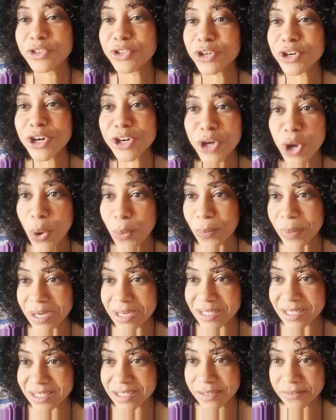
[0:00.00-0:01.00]
do not
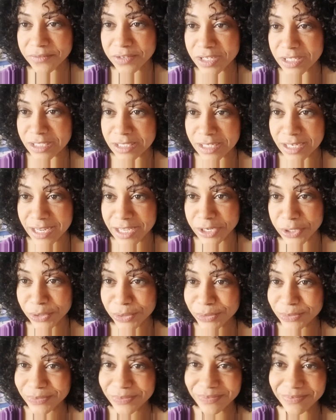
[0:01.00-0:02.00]
open the
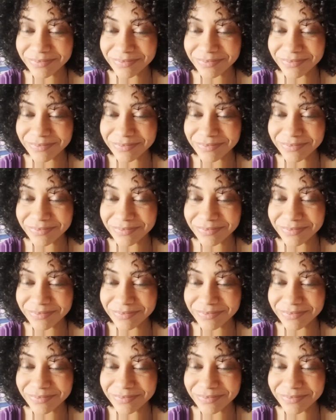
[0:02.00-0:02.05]
refrigerator.